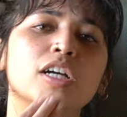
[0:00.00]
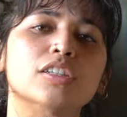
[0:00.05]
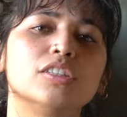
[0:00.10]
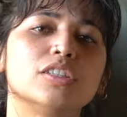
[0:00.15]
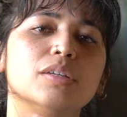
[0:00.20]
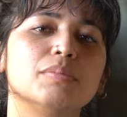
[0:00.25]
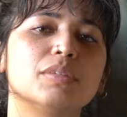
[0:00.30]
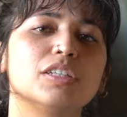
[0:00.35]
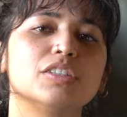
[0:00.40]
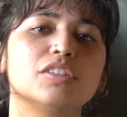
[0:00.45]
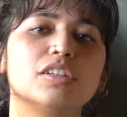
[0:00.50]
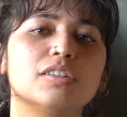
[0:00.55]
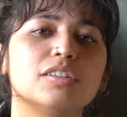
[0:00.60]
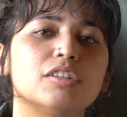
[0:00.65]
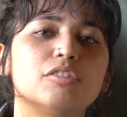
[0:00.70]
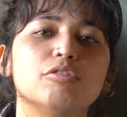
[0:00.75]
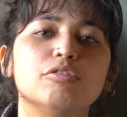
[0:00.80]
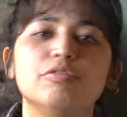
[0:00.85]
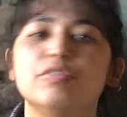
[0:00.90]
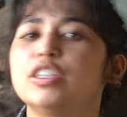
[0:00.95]
something's a
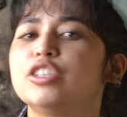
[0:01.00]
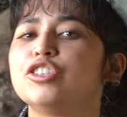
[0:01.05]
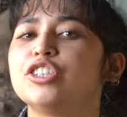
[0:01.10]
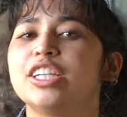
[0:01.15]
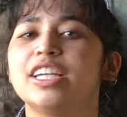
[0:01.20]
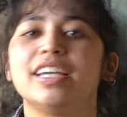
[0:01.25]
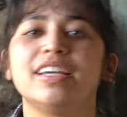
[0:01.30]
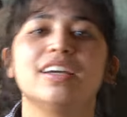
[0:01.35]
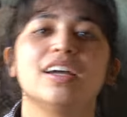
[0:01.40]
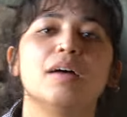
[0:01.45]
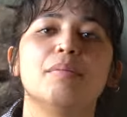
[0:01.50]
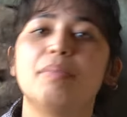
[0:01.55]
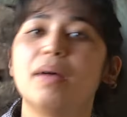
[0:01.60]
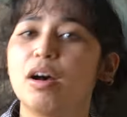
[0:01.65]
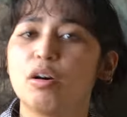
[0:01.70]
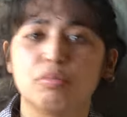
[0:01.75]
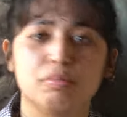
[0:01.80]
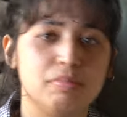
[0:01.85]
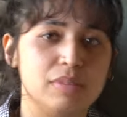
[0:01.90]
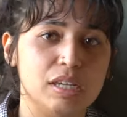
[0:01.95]
little fishy
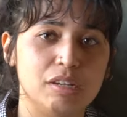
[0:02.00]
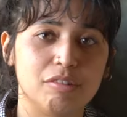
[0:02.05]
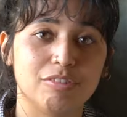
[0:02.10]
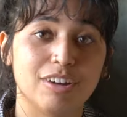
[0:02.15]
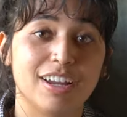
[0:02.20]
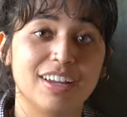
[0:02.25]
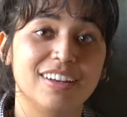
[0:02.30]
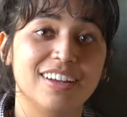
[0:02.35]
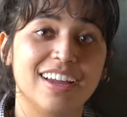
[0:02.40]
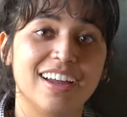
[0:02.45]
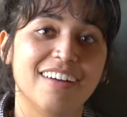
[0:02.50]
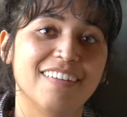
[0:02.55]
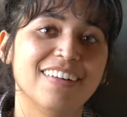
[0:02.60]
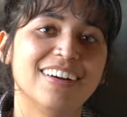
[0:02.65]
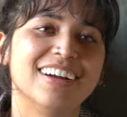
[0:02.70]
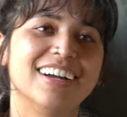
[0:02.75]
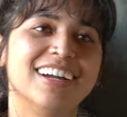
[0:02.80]
about me right now?